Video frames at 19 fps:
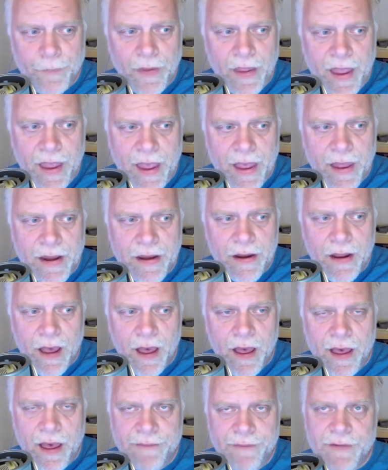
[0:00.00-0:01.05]
And
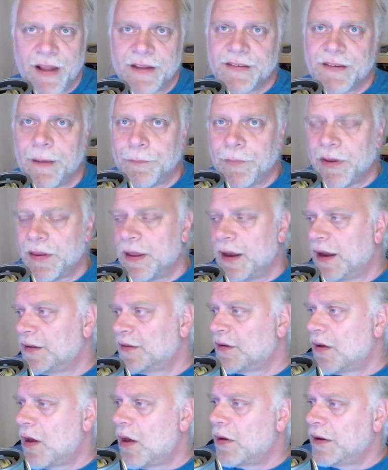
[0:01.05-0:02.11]
I've got something that I
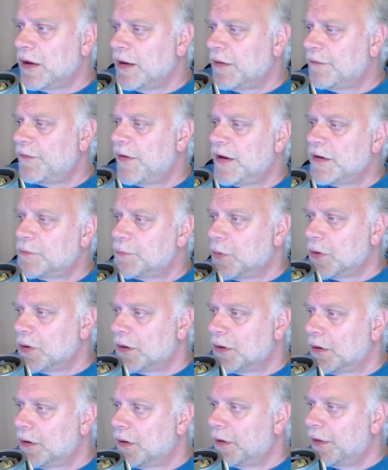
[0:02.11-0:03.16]
saw in Facebook
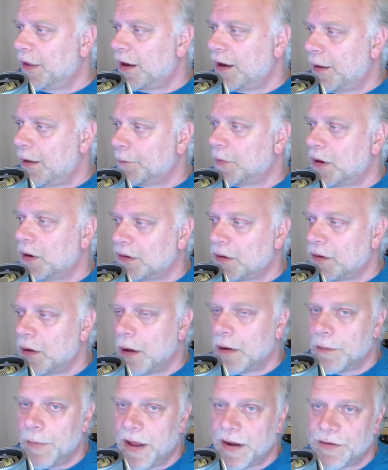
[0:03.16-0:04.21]
that I'm going to talk
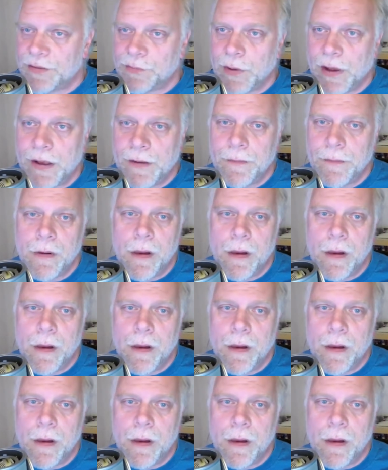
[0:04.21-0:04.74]
about as well.